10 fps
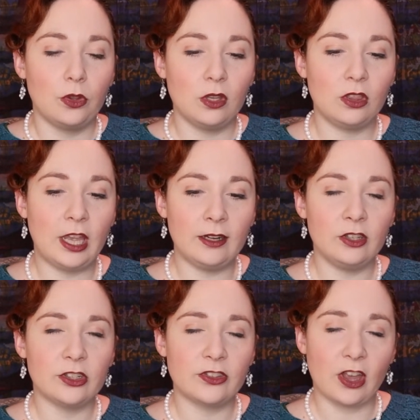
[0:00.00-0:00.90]
Then
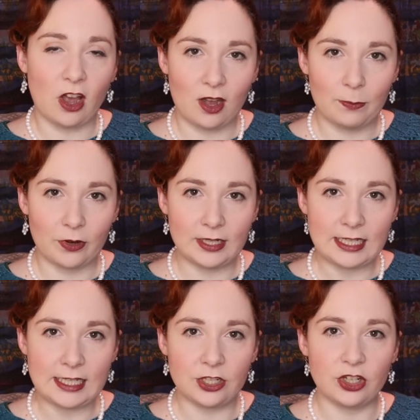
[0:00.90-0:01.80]
there's the operant
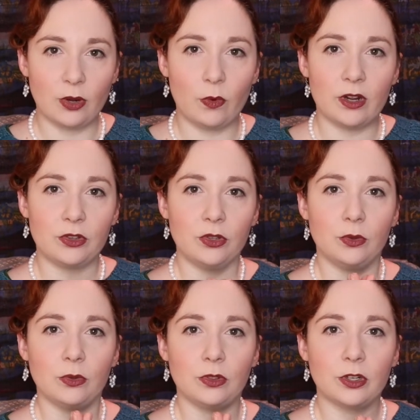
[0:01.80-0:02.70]
conditioning, where
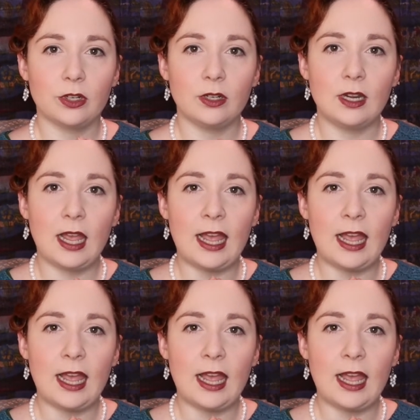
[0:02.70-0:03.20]
you learn